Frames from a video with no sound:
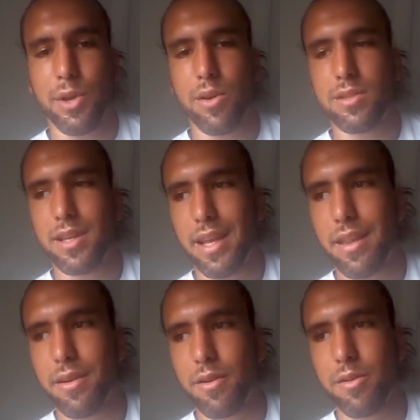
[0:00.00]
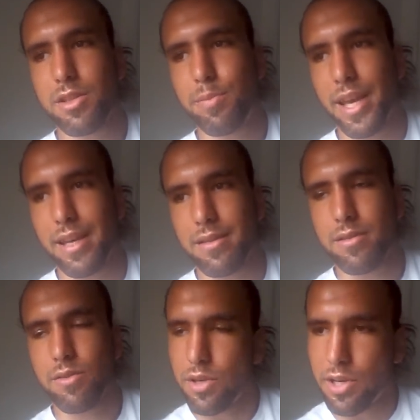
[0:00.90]
we go to ether or
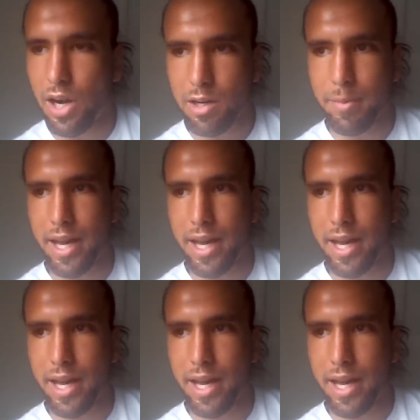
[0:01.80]
space or dark